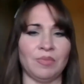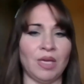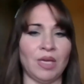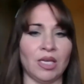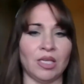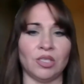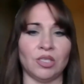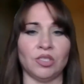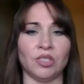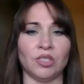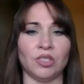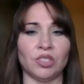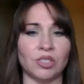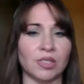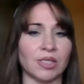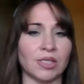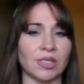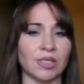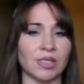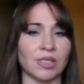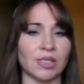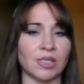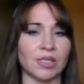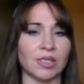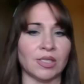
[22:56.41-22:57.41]
And she's like,
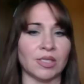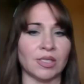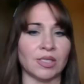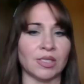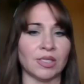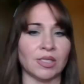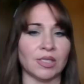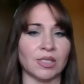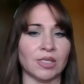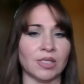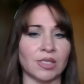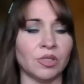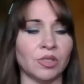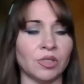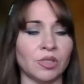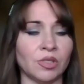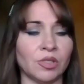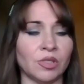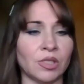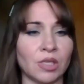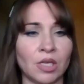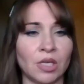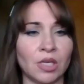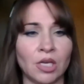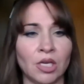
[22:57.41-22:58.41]
I'm confused.
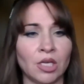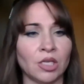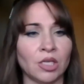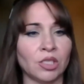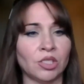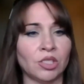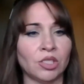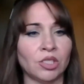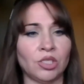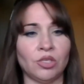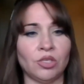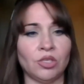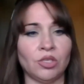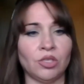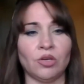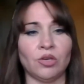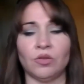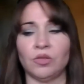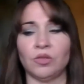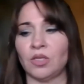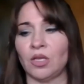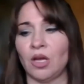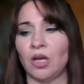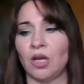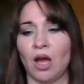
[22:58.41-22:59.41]
She goes,
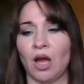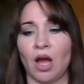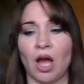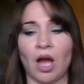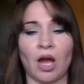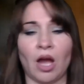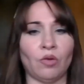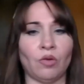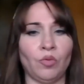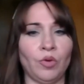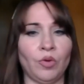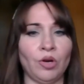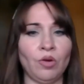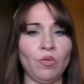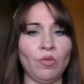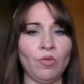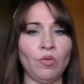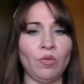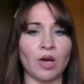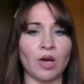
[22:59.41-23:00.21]
we don't want